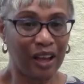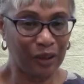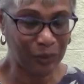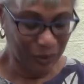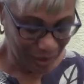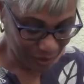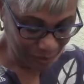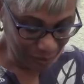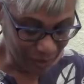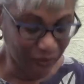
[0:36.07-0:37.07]

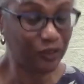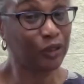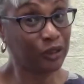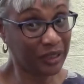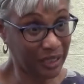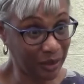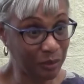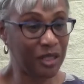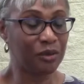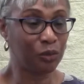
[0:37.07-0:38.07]
Okay, my full
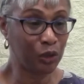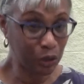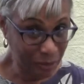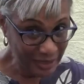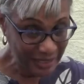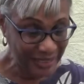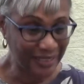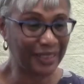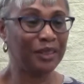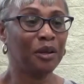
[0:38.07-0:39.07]
name is
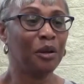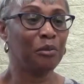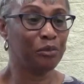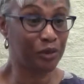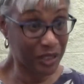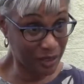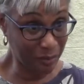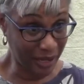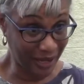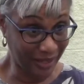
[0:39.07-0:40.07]
Wilmotine
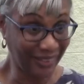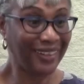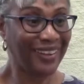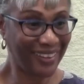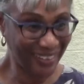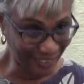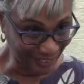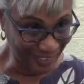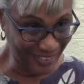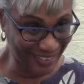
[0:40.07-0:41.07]
Brisbane
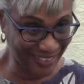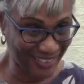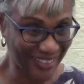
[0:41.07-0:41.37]
Ellis.